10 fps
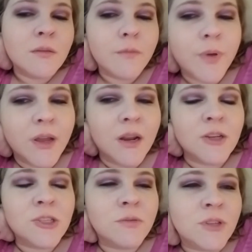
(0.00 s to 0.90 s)
But I
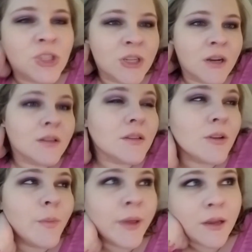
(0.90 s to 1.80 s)
just want to share a
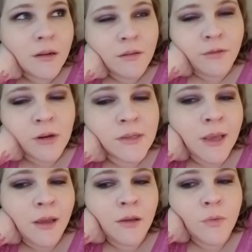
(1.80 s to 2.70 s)
little bit of our
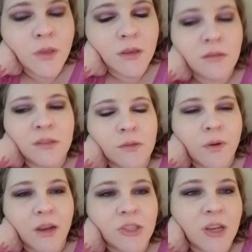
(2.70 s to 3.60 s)
day with you since we're
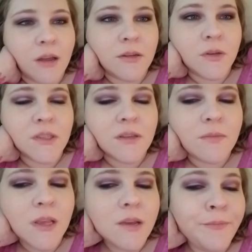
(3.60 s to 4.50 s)
actually out doing
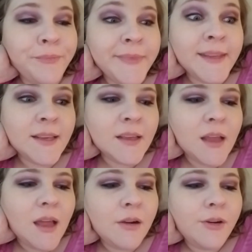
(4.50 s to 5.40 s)
something.
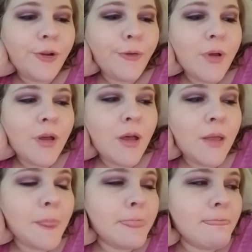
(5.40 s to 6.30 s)
I don't know.
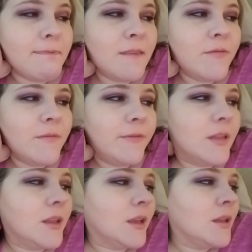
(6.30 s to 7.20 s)
Um, if I'm
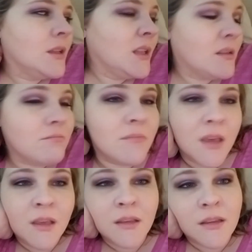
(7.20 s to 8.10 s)
feeling meh
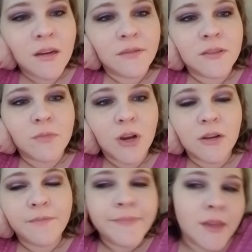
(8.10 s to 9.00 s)
enough tomorrow,